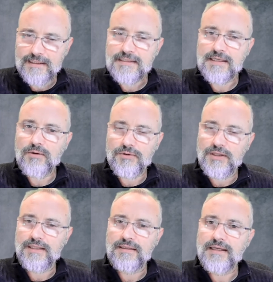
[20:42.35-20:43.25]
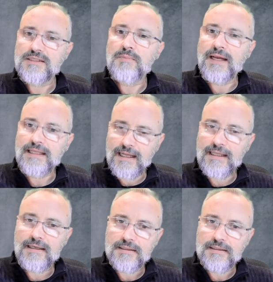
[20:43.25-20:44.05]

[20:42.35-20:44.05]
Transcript: And said, oh, that, that's my daddy.